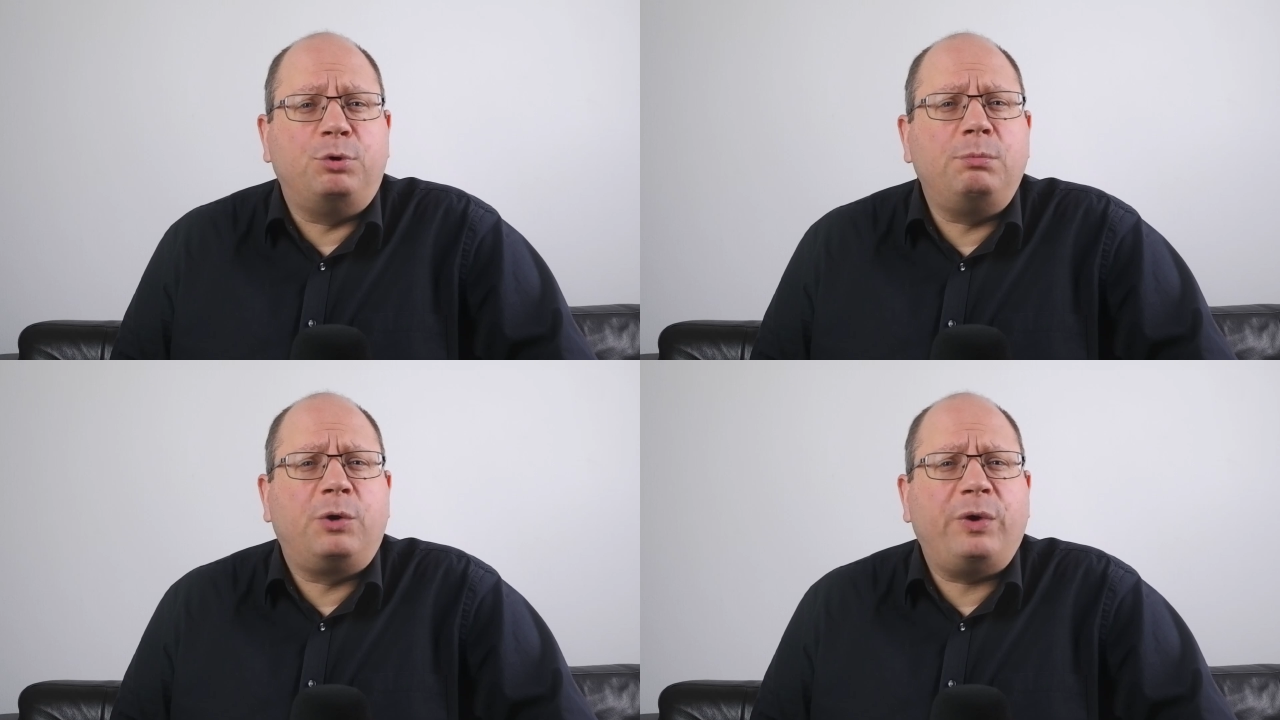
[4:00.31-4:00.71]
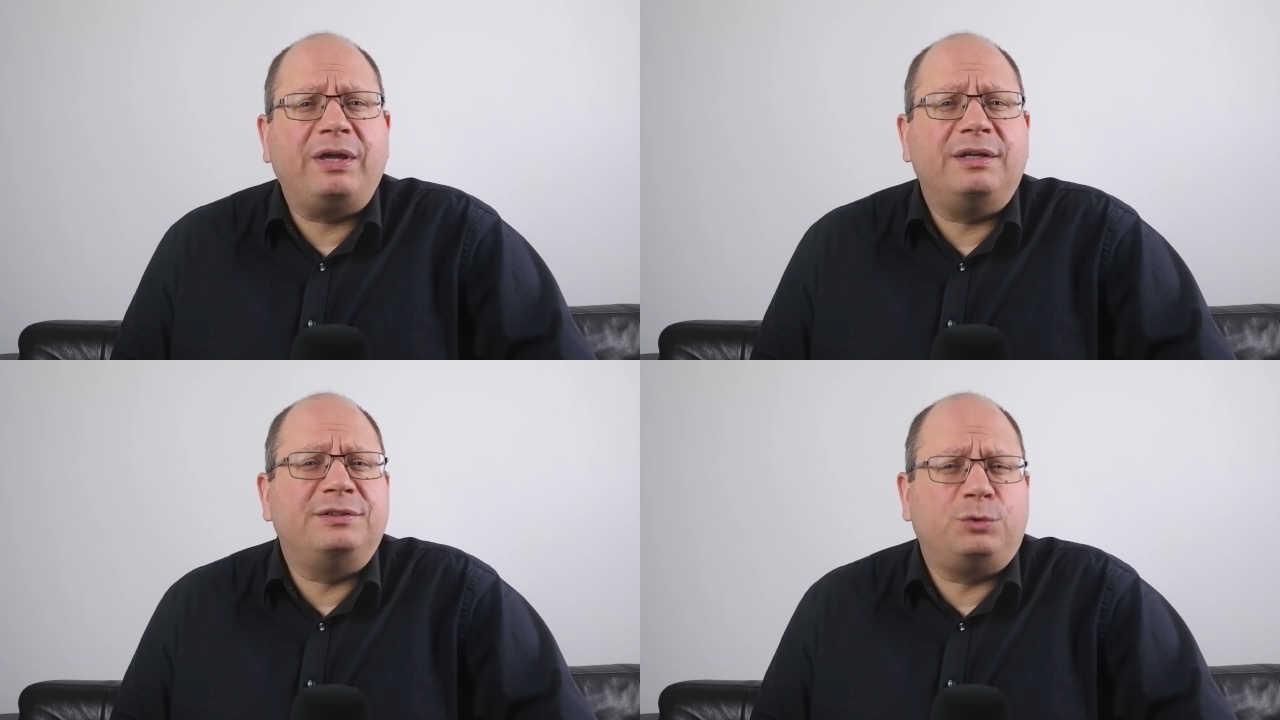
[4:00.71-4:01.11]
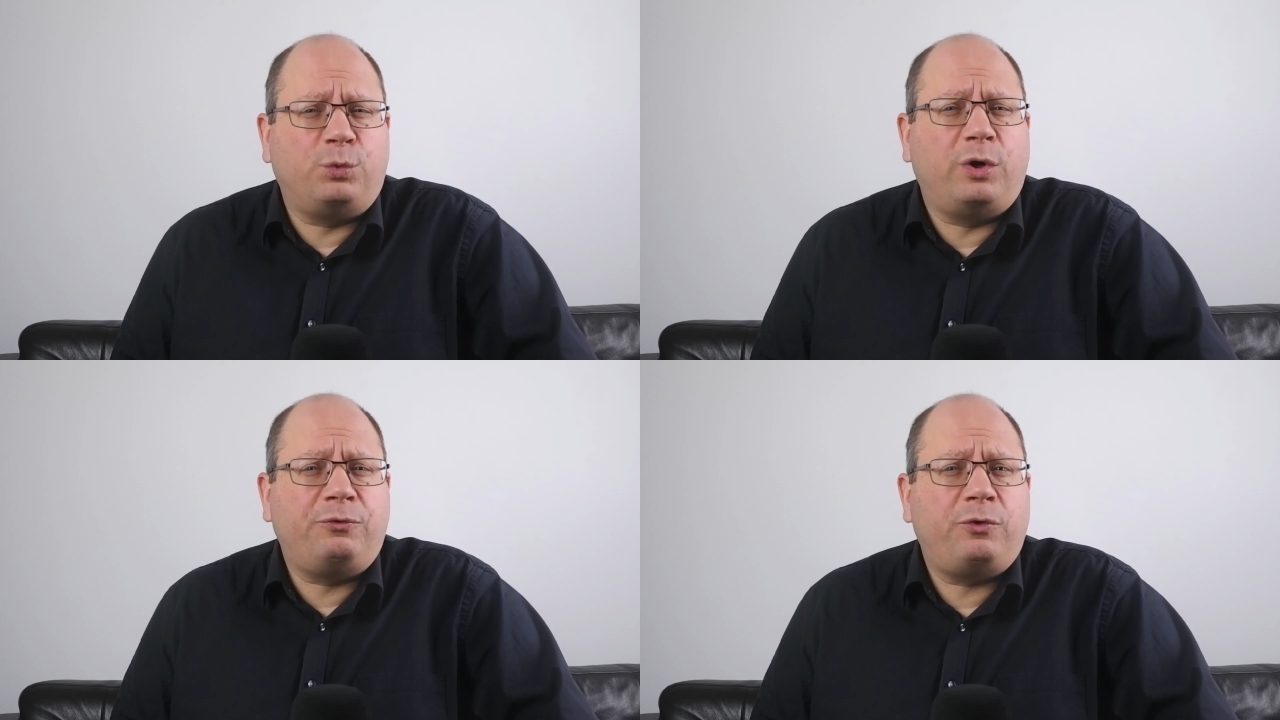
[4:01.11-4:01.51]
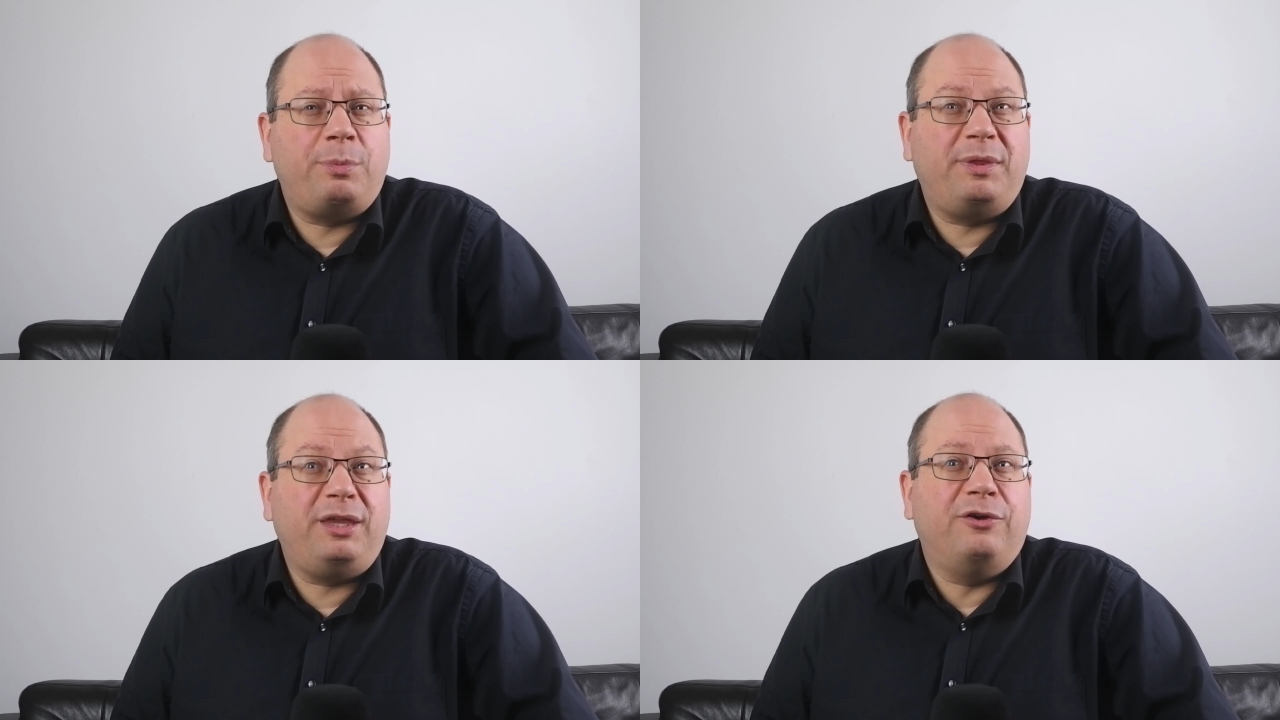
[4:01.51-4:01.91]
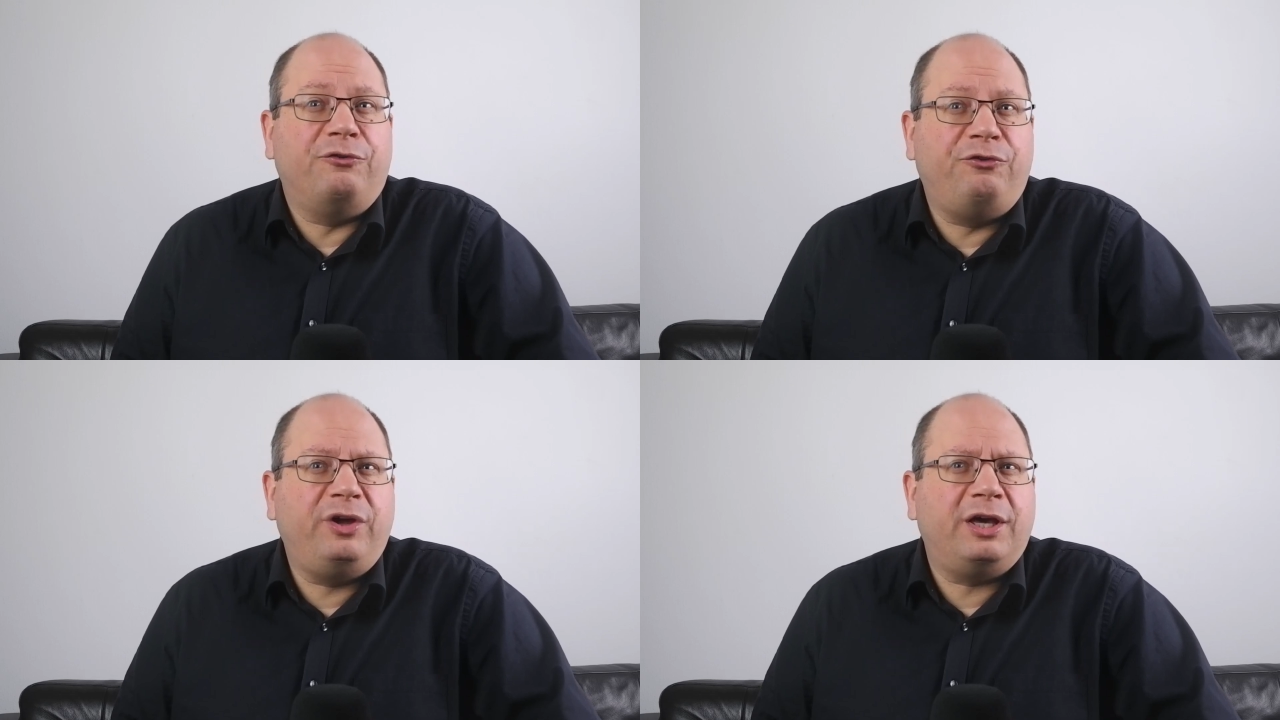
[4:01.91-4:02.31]
boomerang is a word from the
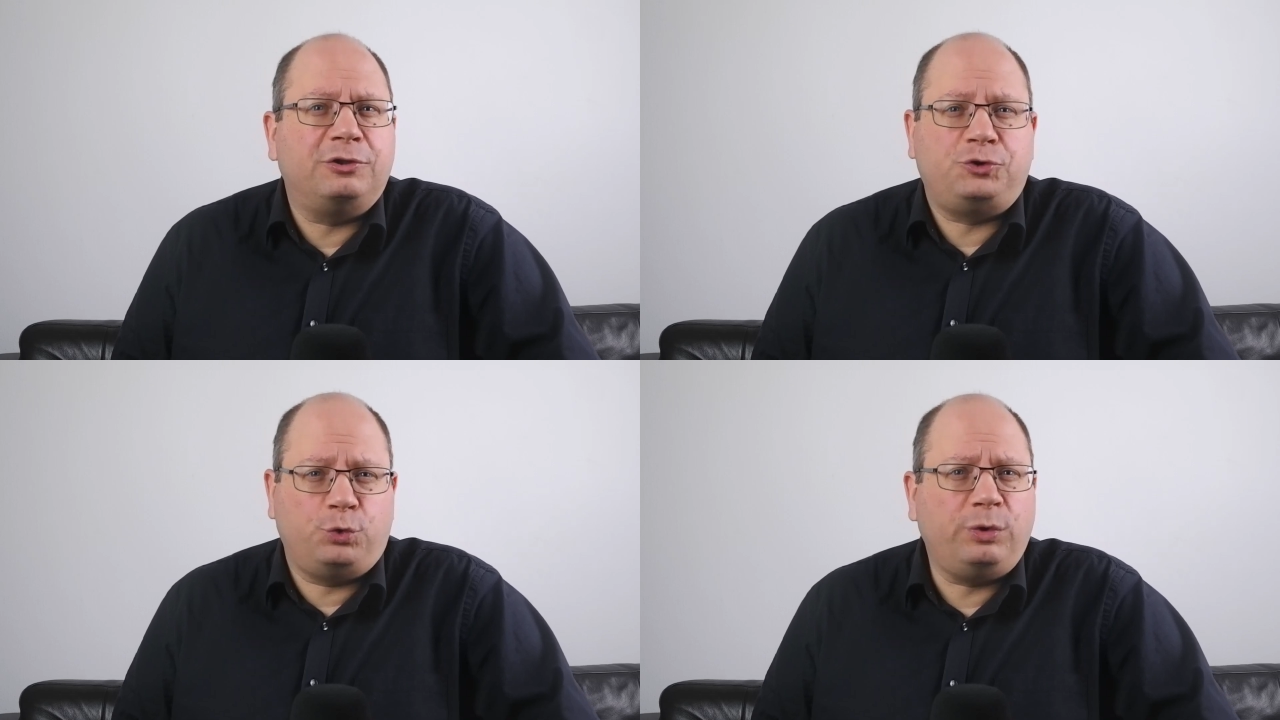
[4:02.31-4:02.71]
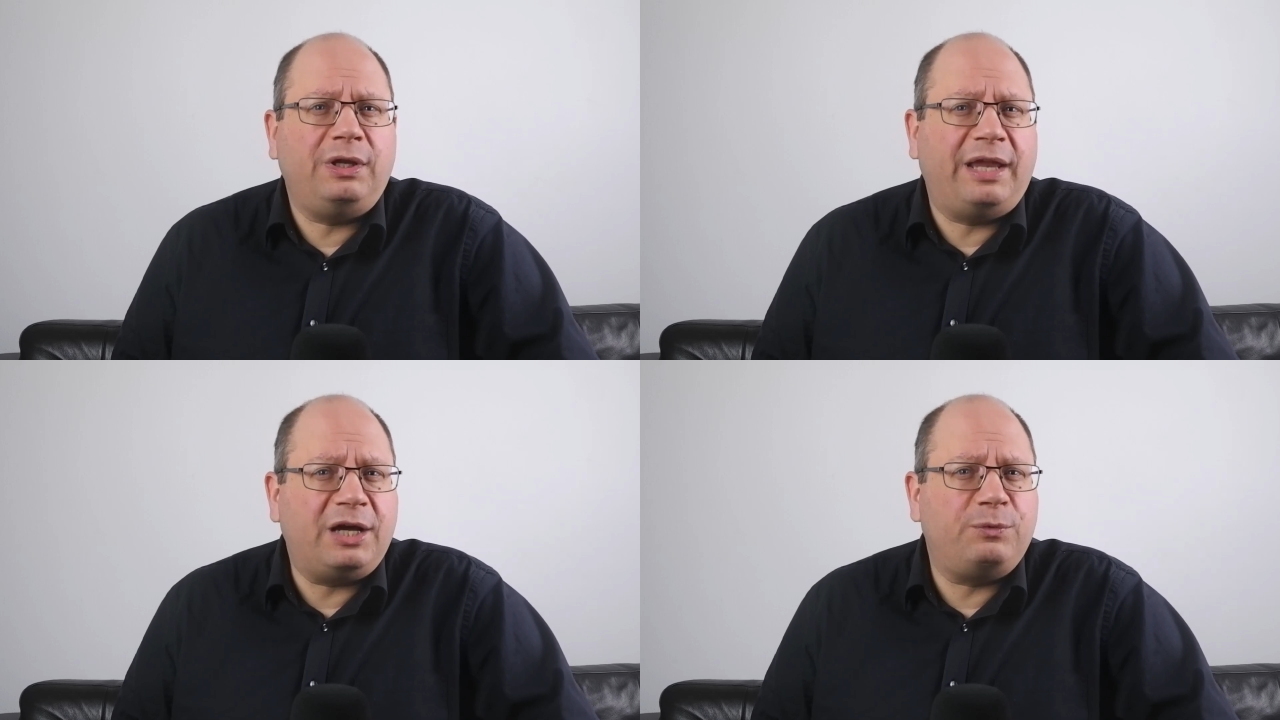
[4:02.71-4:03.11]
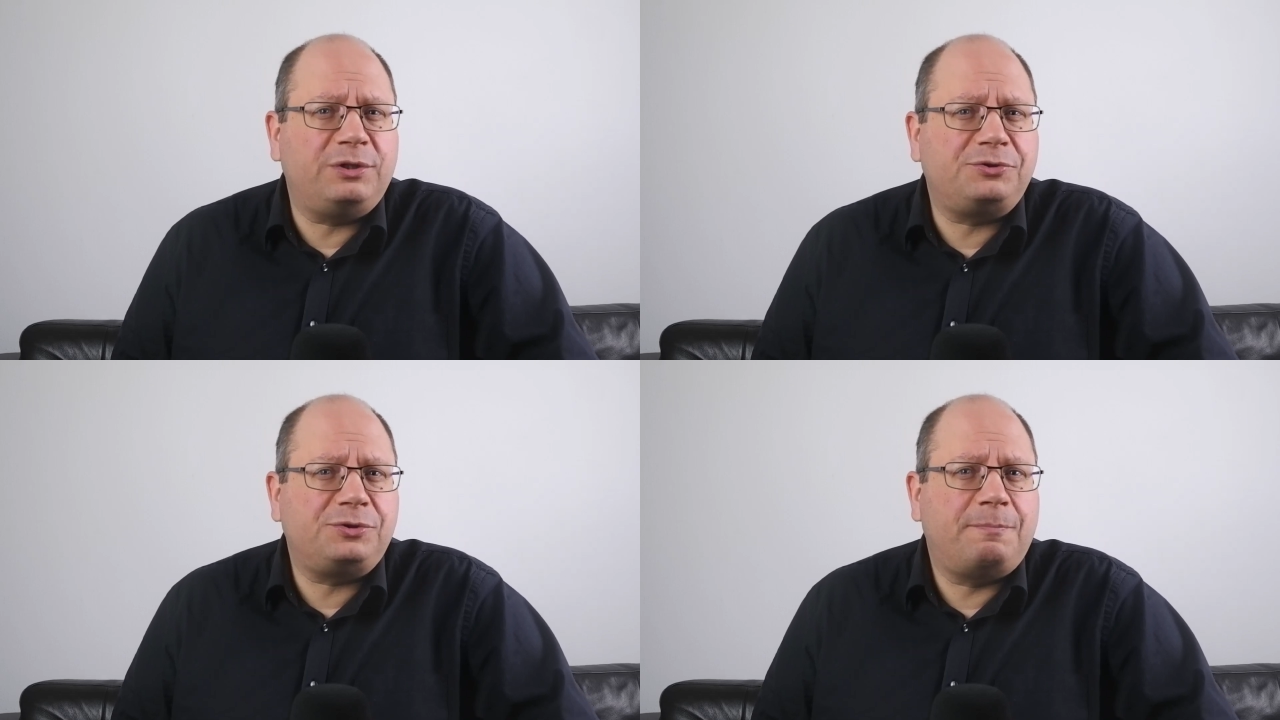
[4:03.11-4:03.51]
Wiradjuri language?